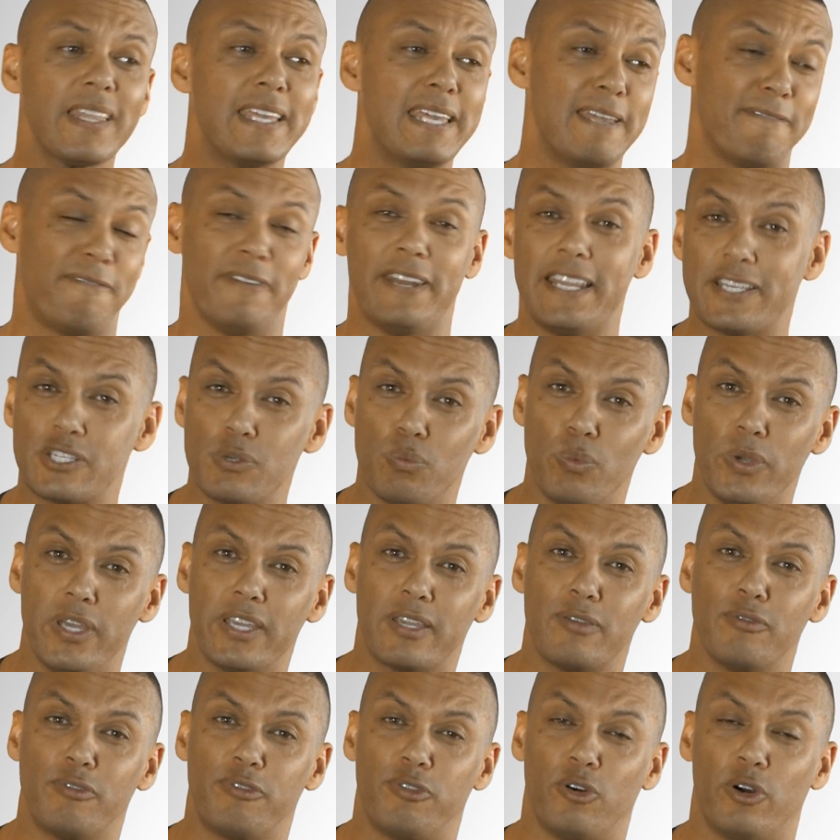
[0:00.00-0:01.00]
If it isn't
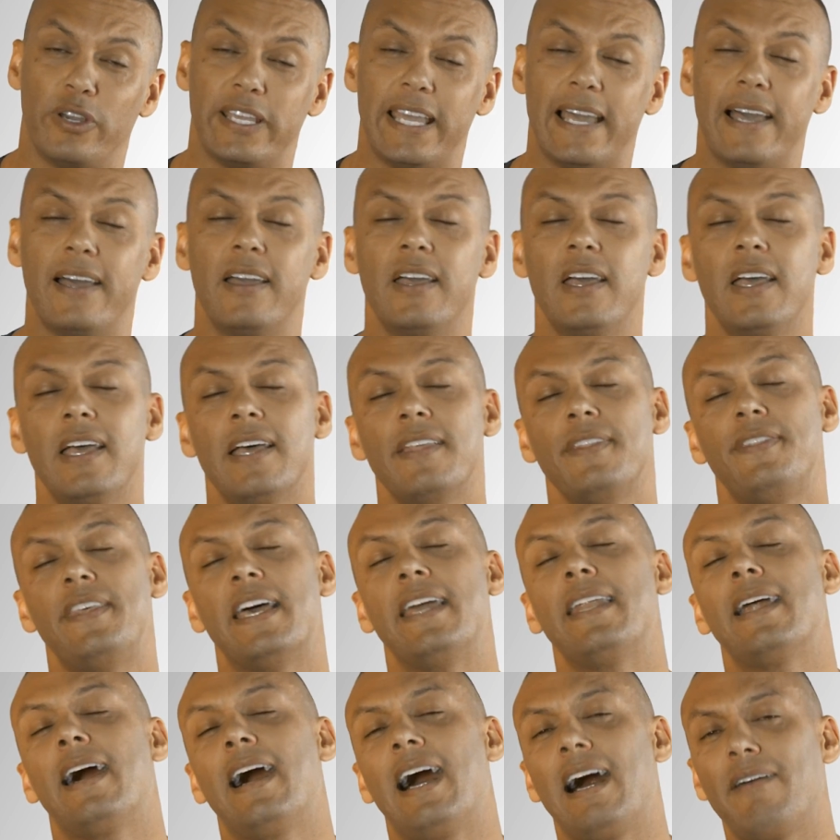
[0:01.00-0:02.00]
working for you,
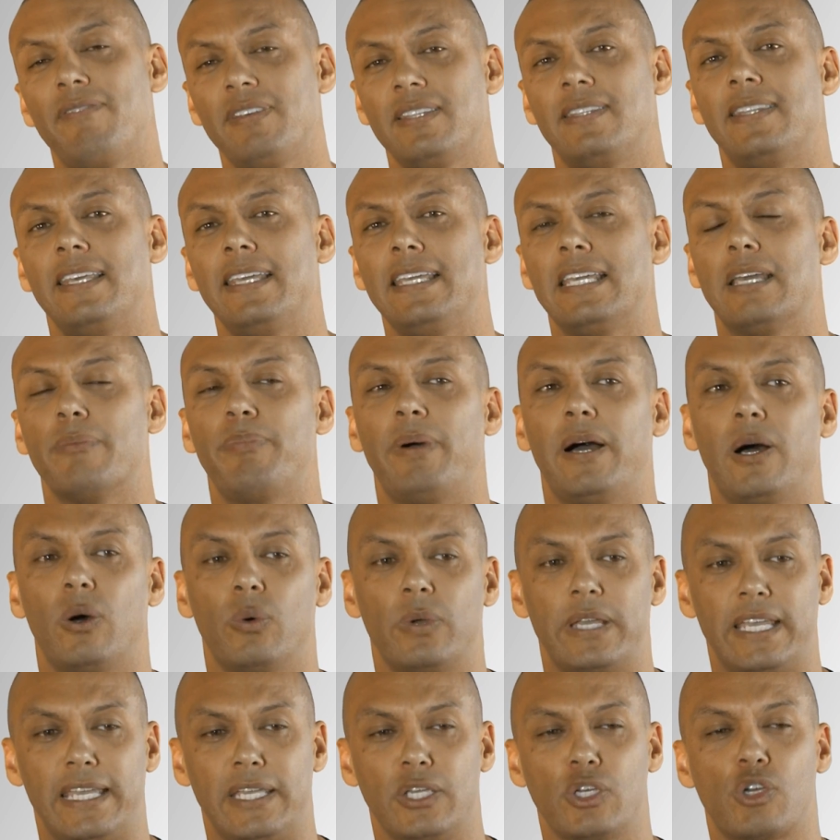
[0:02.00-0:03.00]
then have a think
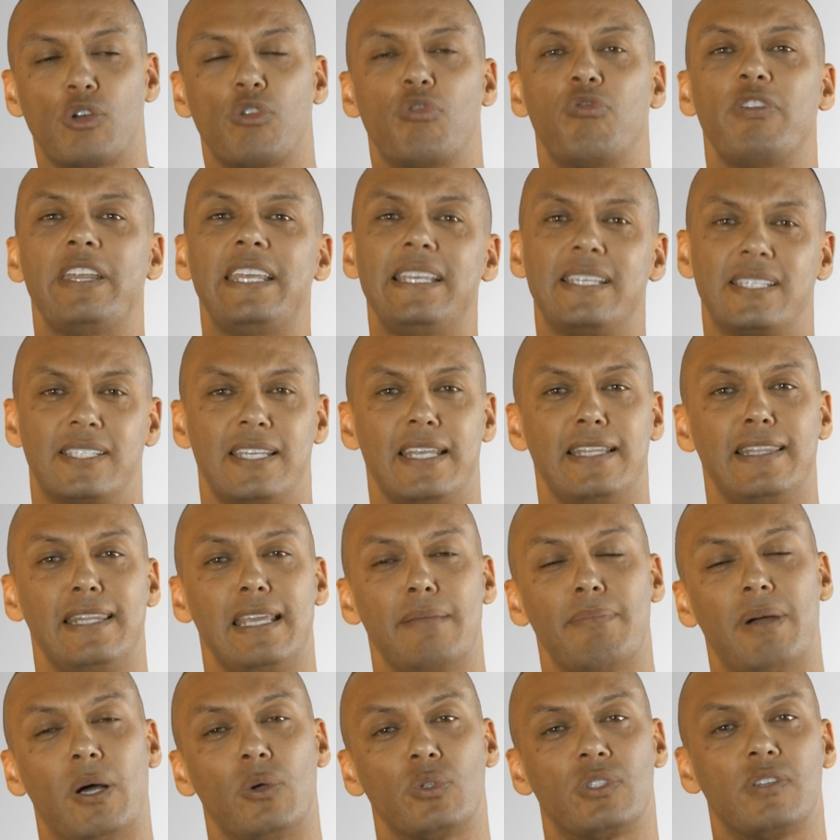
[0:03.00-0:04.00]
about increasing
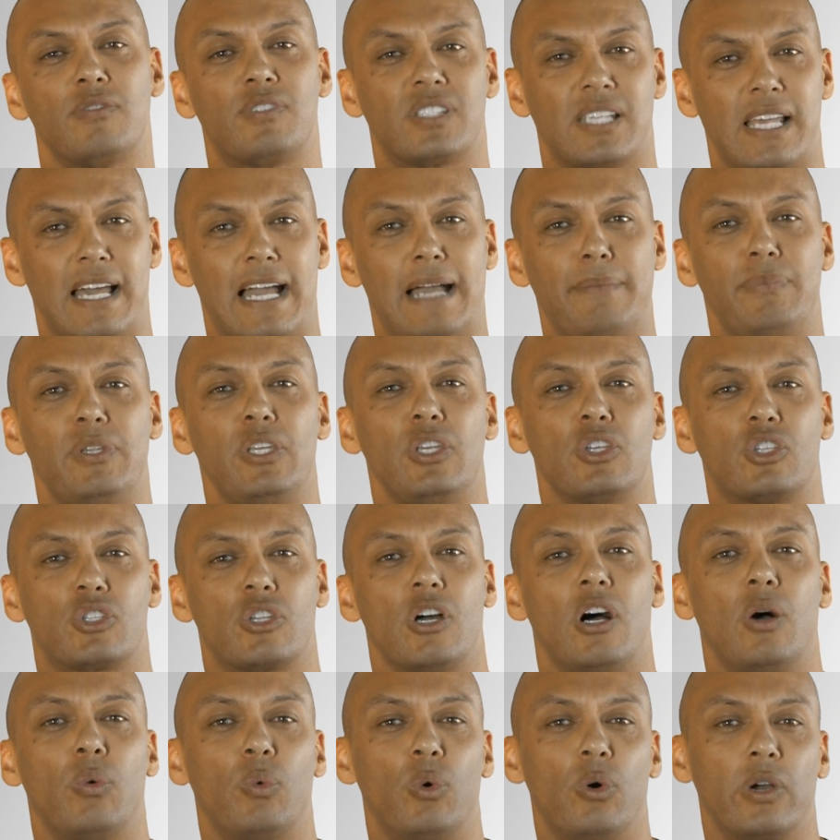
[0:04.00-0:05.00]
the amount of time that you
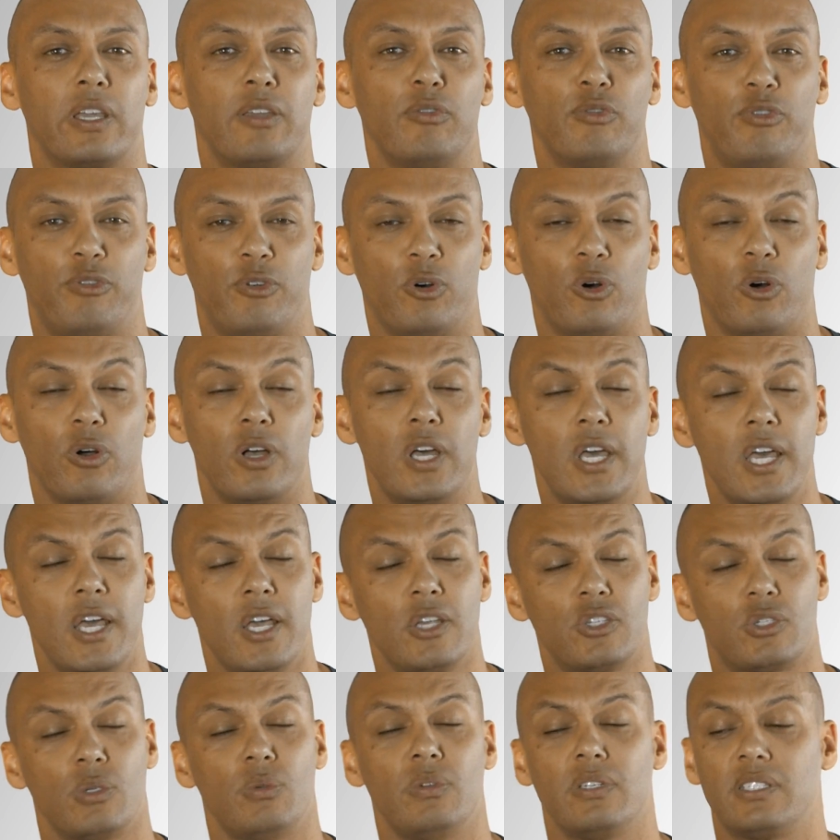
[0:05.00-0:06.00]
start walking for.
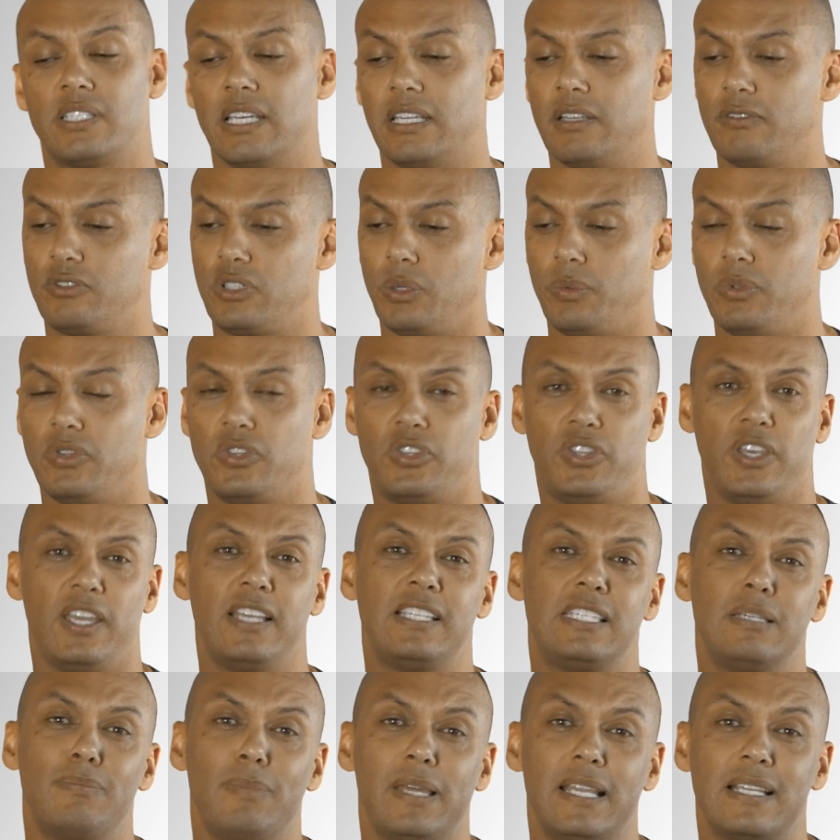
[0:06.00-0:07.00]
So instead of doing
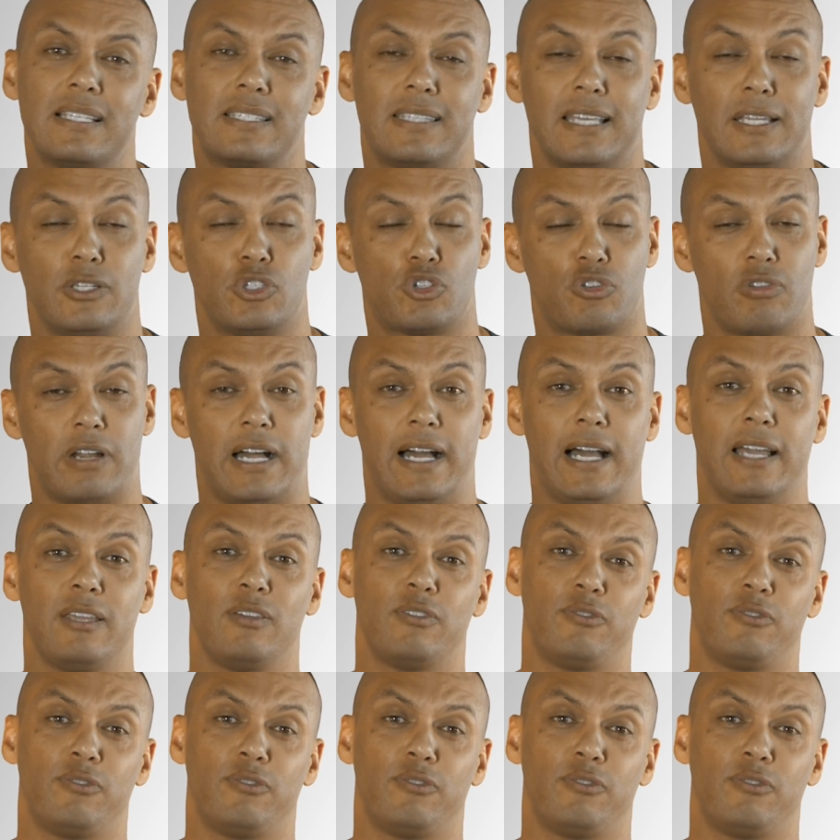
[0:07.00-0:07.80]
30 minutes, then try